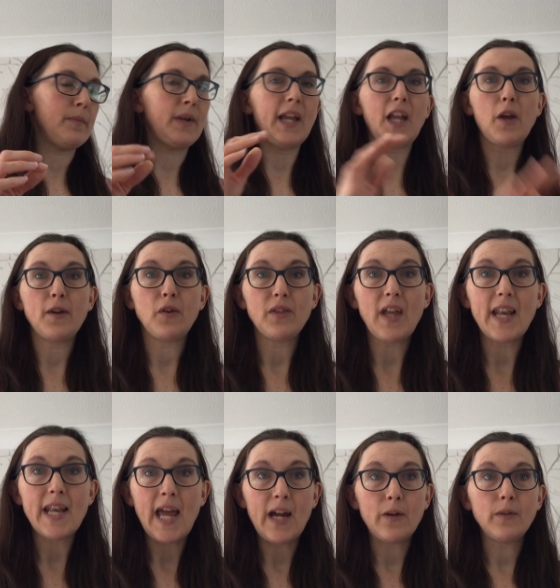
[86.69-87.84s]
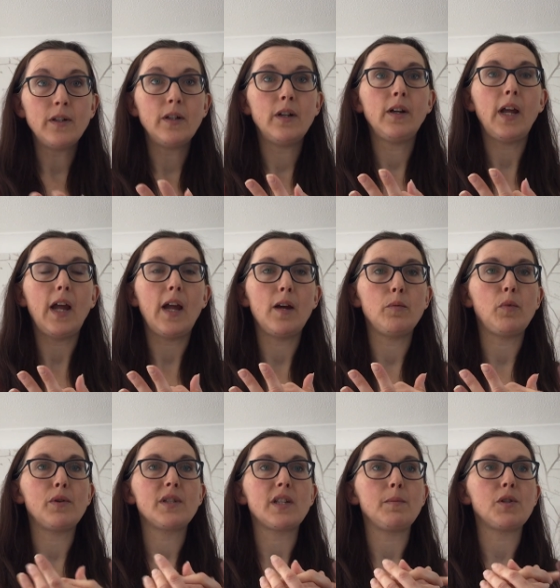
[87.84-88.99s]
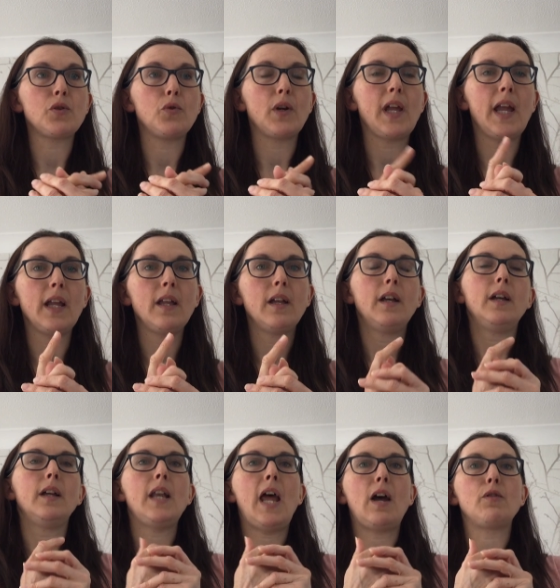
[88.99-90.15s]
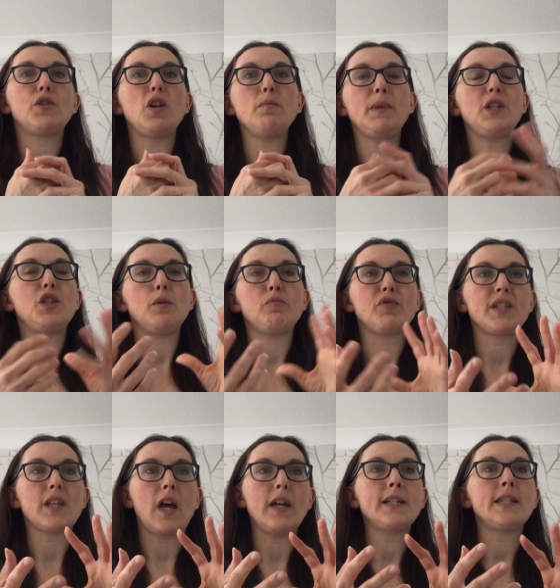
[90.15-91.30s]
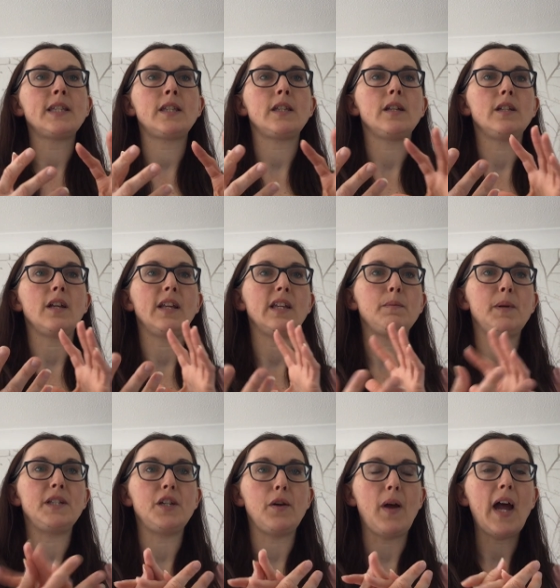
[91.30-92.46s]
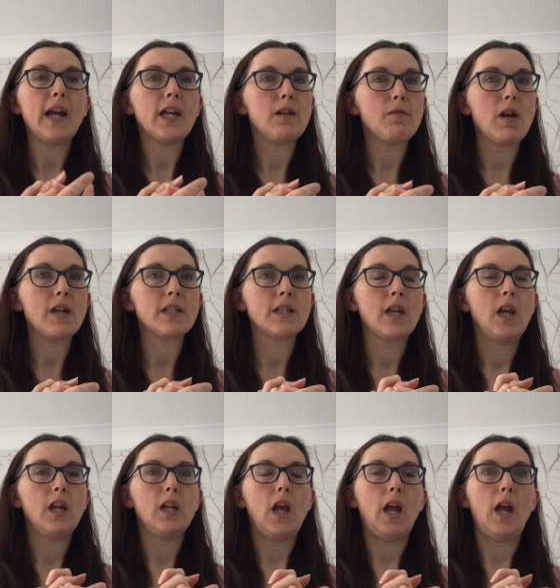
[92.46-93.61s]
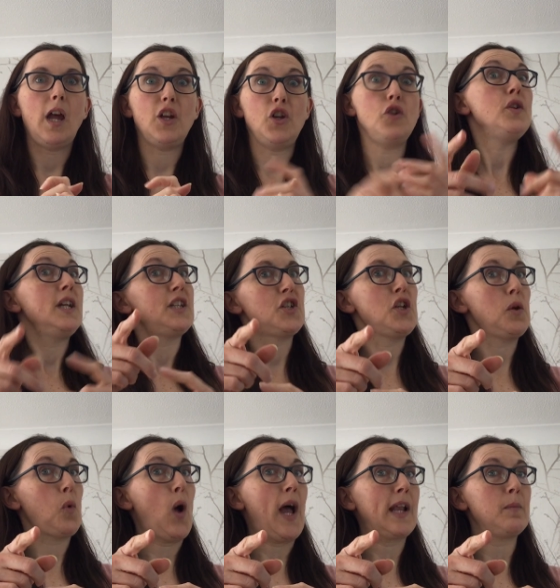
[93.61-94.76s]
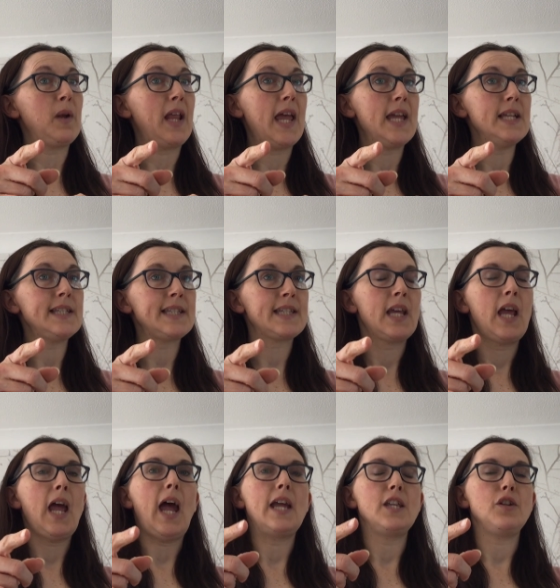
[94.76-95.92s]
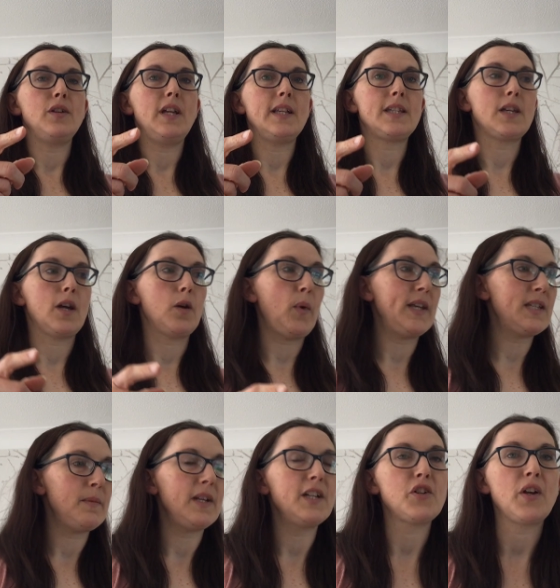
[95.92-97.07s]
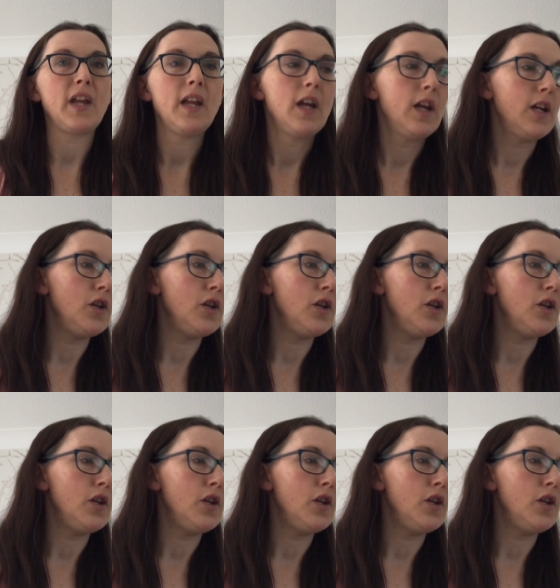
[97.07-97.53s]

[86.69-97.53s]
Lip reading: Get going on that now whilst I'm talking. Now, don't be too precise. You don't need to be too accurate. You need to know what animal it is. And you need to, wait a minute, Johnny.